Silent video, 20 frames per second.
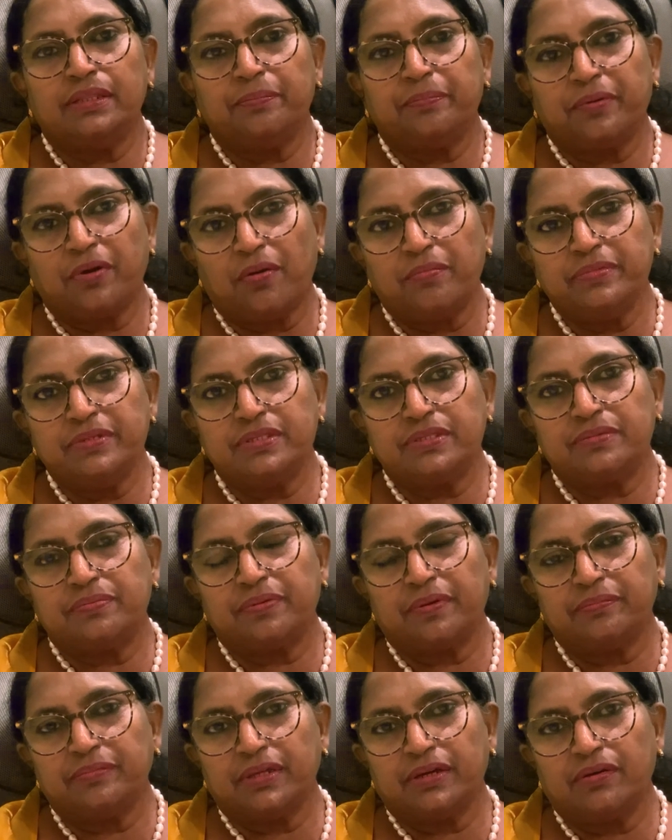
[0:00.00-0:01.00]
the promise
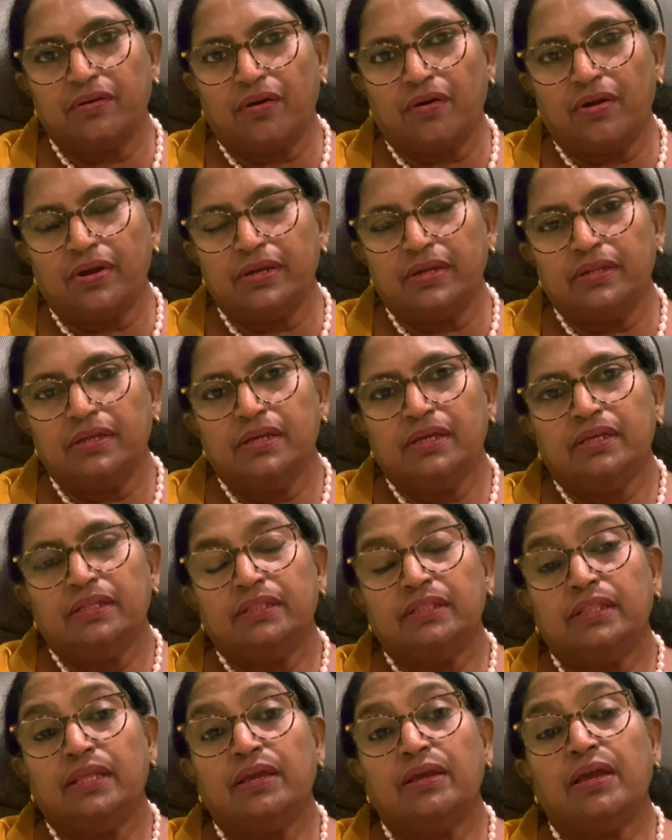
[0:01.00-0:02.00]
from the God.
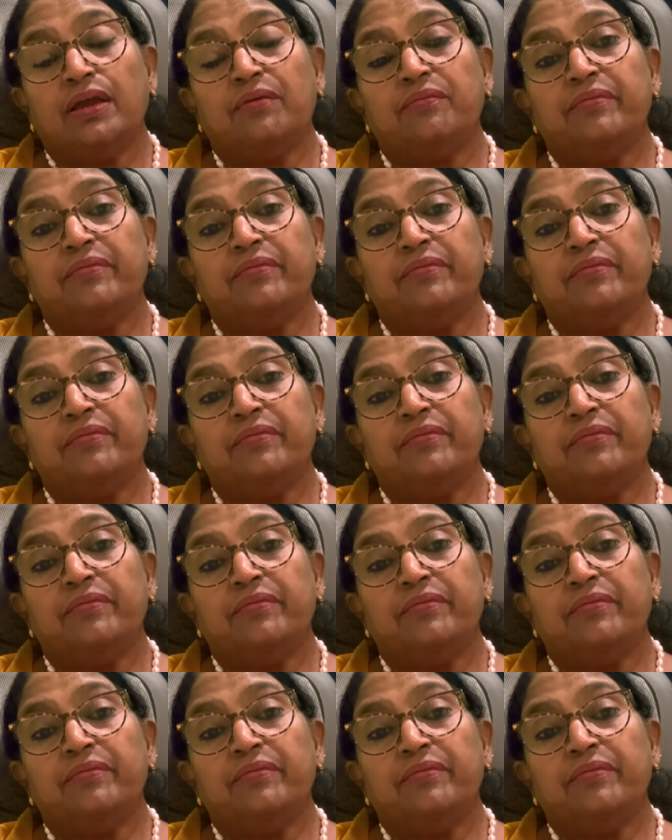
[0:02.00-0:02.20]
They have